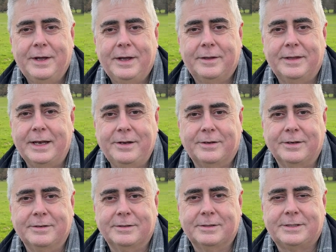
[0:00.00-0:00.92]
Then you
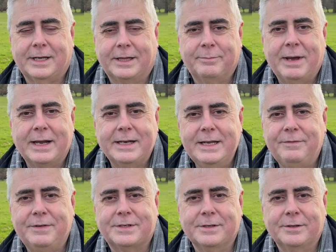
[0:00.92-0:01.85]
can take the
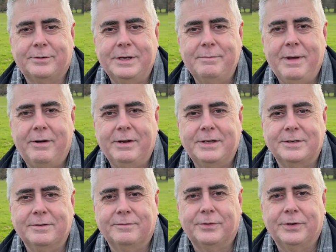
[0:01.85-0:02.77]
magnificent Queen Mary
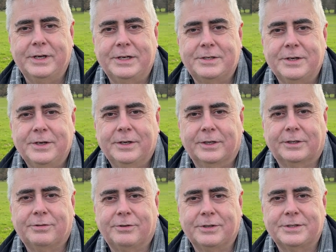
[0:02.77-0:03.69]
2 voyage
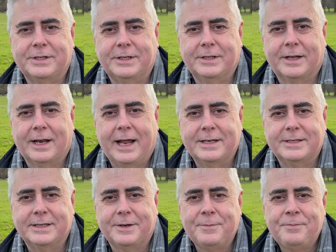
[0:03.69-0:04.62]
across the
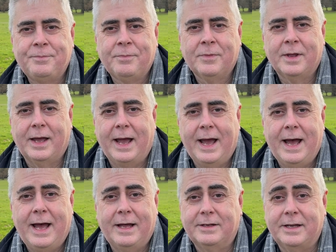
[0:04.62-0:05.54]
Atlantic,
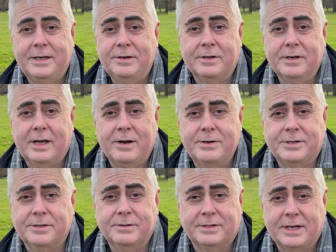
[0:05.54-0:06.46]
and you can go
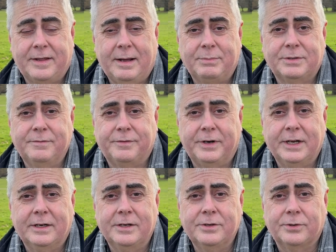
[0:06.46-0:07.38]
to Southampton for
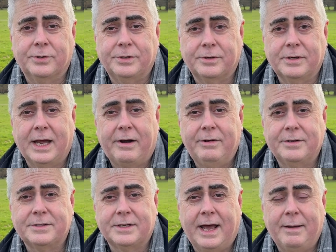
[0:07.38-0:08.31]
England, or you can carry
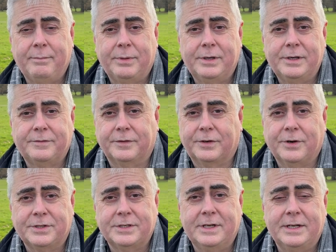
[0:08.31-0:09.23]
on to Hamburg for
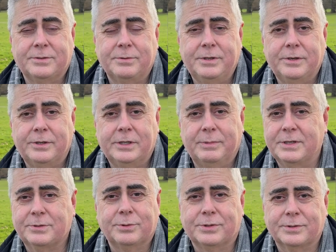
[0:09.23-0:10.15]
continental Europe.
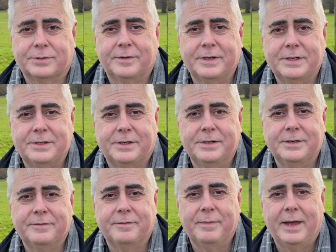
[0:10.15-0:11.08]
There's all sorts of things you can
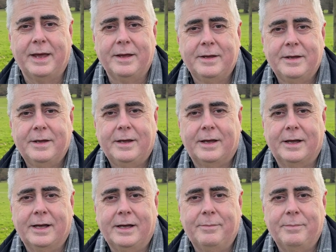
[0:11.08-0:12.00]
do from there.
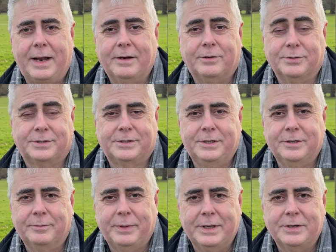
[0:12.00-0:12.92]
And of course the
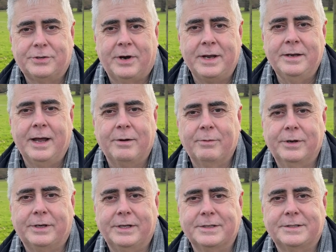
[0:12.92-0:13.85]
European train
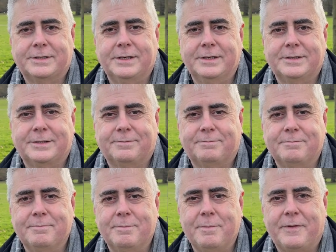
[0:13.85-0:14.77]
network is
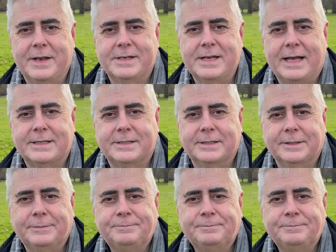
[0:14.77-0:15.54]
fantastic.